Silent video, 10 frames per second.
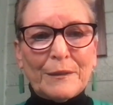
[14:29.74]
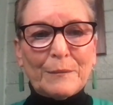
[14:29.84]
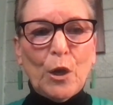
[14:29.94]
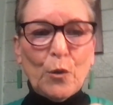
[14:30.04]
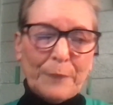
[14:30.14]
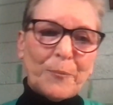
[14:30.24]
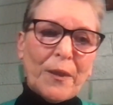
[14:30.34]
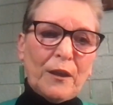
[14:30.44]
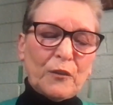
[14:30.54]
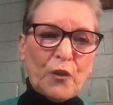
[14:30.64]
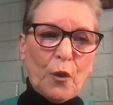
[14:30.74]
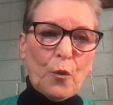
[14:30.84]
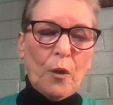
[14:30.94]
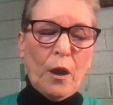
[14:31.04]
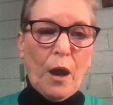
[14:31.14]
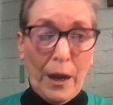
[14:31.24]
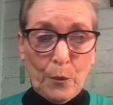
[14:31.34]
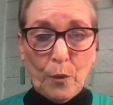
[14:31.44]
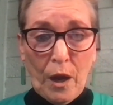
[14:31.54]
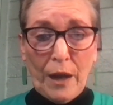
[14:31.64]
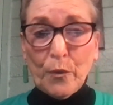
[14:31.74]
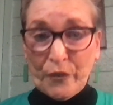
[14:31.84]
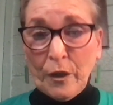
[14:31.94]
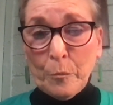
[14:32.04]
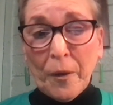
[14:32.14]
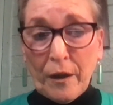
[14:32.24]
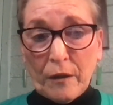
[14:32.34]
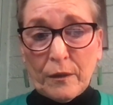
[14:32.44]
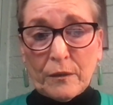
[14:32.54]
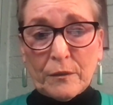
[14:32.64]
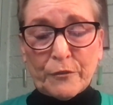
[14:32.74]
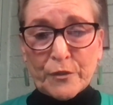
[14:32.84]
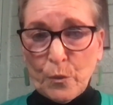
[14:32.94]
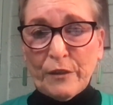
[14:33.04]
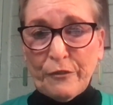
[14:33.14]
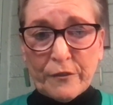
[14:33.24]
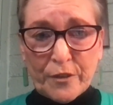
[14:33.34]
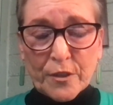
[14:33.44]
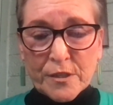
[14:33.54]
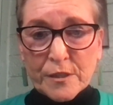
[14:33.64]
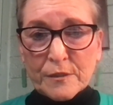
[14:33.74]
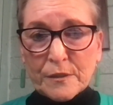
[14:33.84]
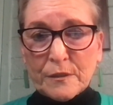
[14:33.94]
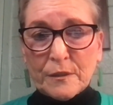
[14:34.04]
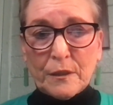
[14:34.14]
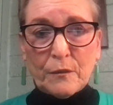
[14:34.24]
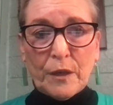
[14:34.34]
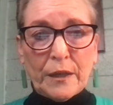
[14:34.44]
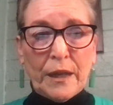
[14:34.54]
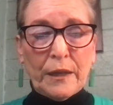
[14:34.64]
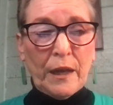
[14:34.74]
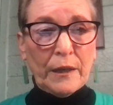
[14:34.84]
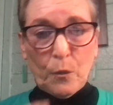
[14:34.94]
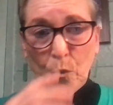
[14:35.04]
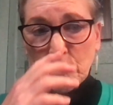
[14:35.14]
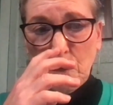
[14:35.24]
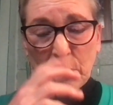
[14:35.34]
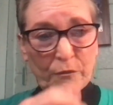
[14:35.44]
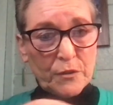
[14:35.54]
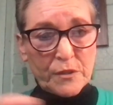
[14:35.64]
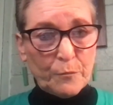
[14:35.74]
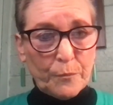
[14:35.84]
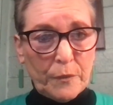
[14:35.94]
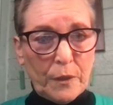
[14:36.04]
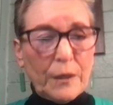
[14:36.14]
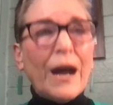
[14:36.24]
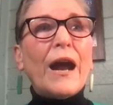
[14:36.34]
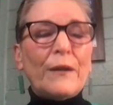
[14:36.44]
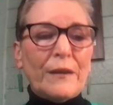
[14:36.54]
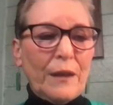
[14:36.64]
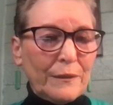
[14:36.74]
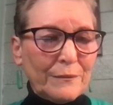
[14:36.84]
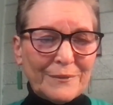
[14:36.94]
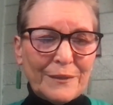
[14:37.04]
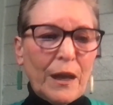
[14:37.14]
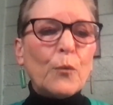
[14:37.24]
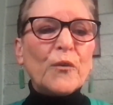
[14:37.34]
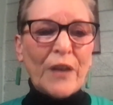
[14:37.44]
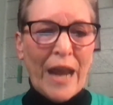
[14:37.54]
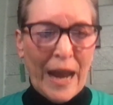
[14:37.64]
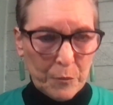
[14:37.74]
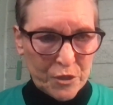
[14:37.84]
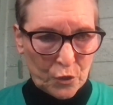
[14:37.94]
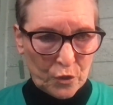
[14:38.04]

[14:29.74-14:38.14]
Okay, so I was an umpire for 25 years, right? And I worked all levels of. I was an amateur